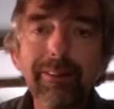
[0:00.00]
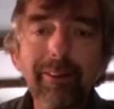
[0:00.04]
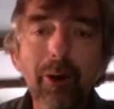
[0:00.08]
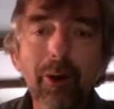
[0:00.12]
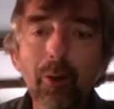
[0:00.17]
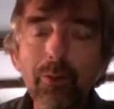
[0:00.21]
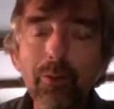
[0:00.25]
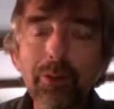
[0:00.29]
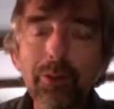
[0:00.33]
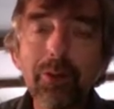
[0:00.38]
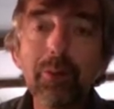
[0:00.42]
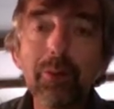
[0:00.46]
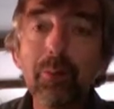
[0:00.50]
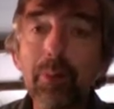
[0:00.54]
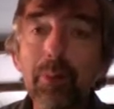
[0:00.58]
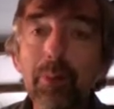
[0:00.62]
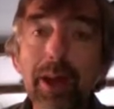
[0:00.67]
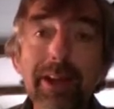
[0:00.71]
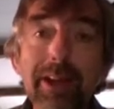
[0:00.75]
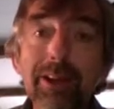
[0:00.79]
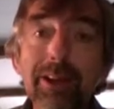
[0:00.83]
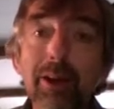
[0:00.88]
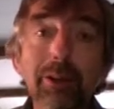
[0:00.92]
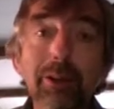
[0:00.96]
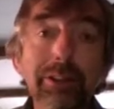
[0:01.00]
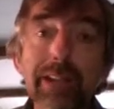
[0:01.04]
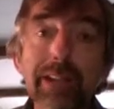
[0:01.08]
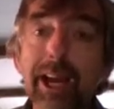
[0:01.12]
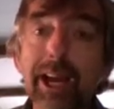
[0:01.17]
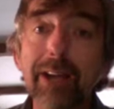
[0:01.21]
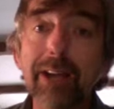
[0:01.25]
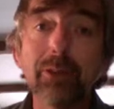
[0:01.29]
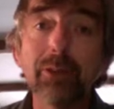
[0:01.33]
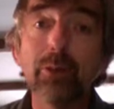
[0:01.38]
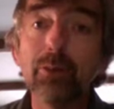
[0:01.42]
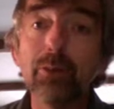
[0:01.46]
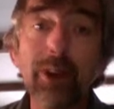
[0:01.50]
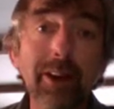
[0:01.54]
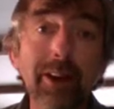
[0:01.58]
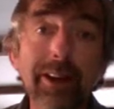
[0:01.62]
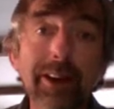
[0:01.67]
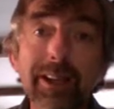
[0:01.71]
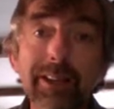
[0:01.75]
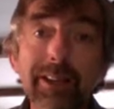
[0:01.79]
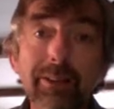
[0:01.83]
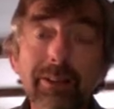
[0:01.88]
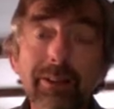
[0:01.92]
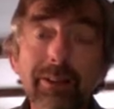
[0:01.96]
often pay no tax or very
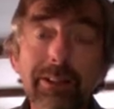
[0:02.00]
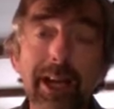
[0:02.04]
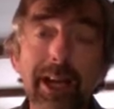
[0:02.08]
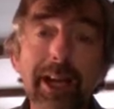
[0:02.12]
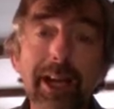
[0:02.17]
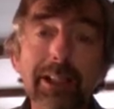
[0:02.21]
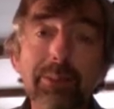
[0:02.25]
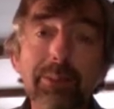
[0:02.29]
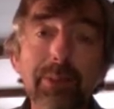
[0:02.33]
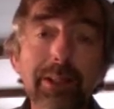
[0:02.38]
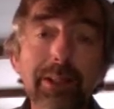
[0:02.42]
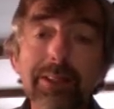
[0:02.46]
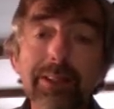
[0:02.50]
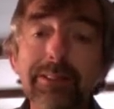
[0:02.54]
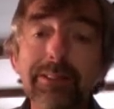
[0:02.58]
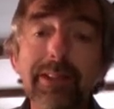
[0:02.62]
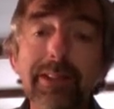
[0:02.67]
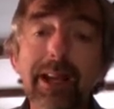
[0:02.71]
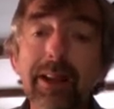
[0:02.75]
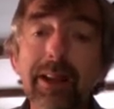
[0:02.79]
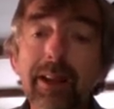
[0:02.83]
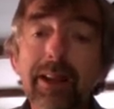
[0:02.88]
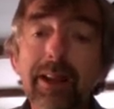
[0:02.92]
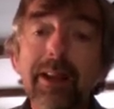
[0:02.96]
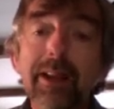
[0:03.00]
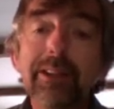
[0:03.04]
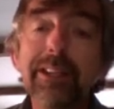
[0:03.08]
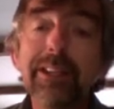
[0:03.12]
little tax because they